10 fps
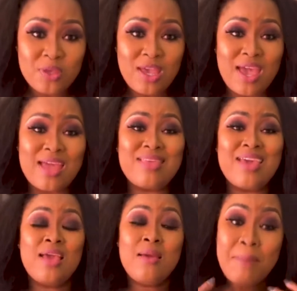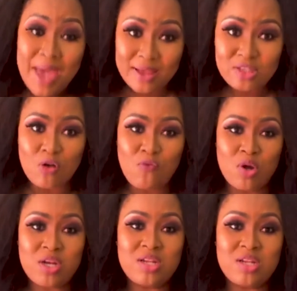and the impact of
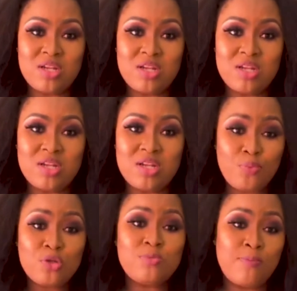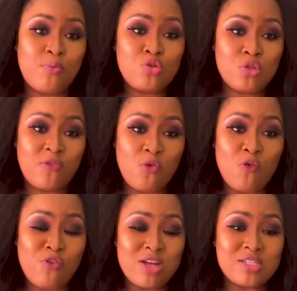what it is that we contribute has been brought to the
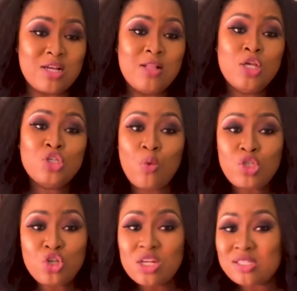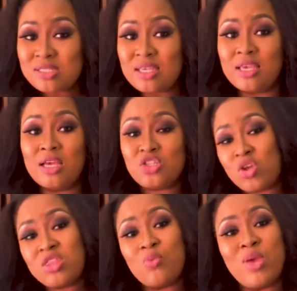forefront. So what you're going to see, a
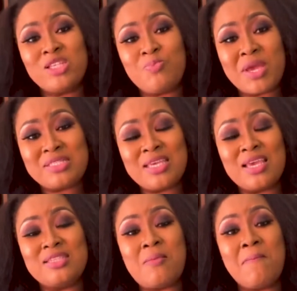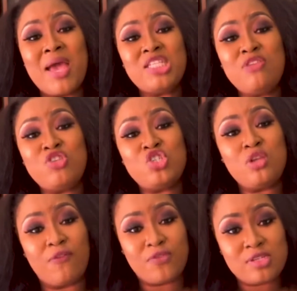trend that we're expecting, is a massive
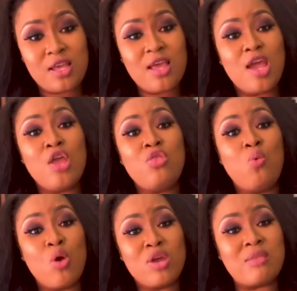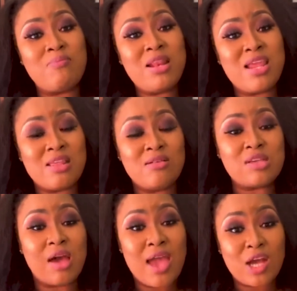shift in the work that millennials
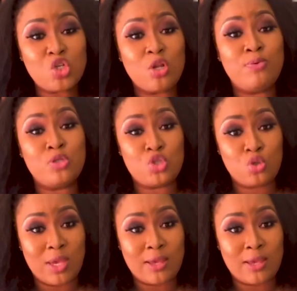are actually pursuing.